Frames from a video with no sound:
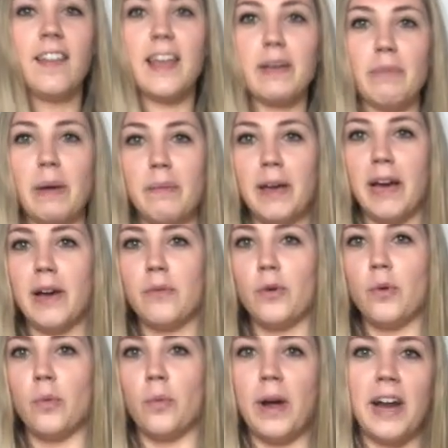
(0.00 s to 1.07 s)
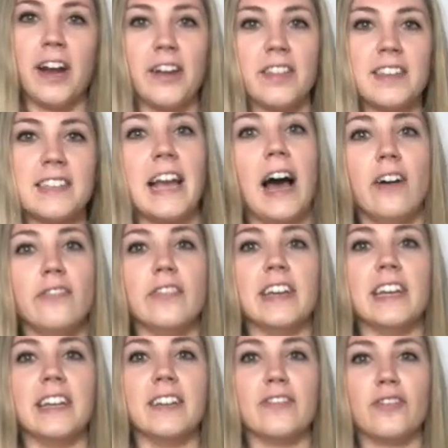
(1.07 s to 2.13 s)
Like, maybe I will wear this
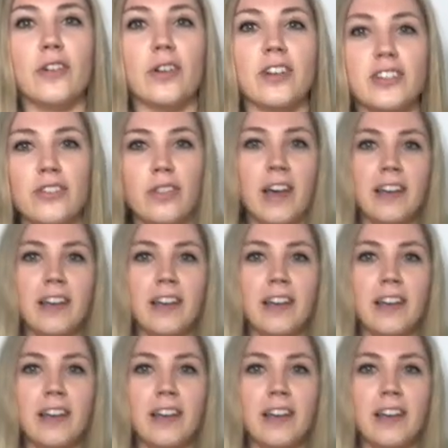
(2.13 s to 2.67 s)
outfit for 2000s